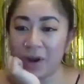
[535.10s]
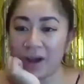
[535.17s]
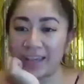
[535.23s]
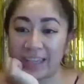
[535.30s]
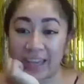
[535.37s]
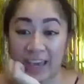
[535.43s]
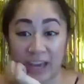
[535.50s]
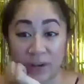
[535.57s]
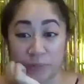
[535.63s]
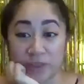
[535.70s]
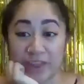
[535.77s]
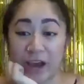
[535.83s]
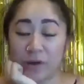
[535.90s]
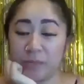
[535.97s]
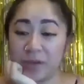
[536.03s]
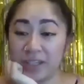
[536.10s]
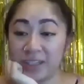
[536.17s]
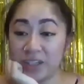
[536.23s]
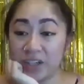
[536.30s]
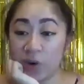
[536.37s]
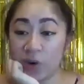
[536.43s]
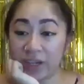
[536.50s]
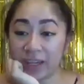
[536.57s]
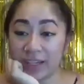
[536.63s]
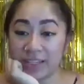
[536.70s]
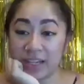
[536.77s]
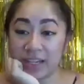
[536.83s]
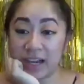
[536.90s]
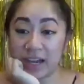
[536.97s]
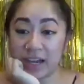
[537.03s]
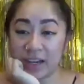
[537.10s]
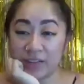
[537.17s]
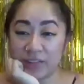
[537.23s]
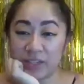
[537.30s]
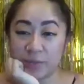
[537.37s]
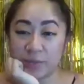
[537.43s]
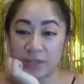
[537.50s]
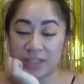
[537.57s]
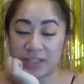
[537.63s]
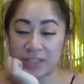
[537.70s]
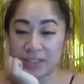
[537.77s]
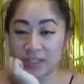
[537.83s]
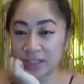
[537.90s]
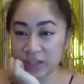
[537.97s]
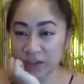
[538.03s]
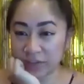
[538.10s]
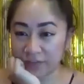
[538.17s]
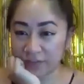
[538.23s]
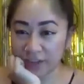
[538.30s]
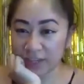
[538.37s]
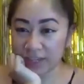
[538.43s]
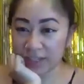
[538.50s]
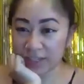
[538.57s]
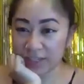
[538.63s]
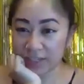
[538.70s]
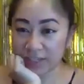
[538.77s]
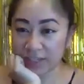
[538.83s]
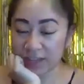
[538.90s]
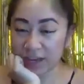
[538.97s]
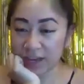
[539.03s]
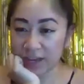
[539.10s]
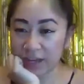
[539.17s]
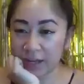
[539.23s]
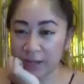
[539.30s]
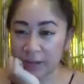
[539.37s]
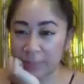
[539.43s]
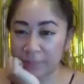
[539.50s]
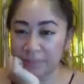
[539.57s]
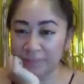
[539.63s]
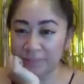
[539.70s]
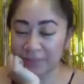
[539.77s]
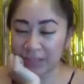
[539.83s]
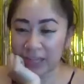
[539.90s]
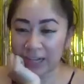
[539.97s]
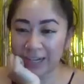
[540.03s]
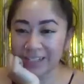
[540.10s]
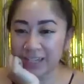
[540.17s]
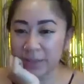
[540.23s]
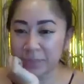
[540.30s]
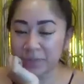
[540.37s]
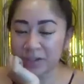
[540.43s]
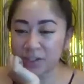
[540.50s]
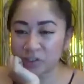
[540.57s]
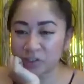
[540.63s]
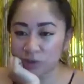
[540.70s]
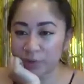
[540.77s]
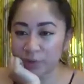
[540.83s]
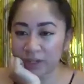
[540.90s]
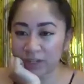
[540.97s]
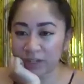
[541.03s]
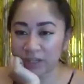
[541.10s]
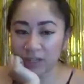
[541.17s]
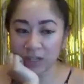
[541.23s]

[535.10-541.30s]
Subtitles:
Again, without me knowing a ton of specifics, any tips on growing?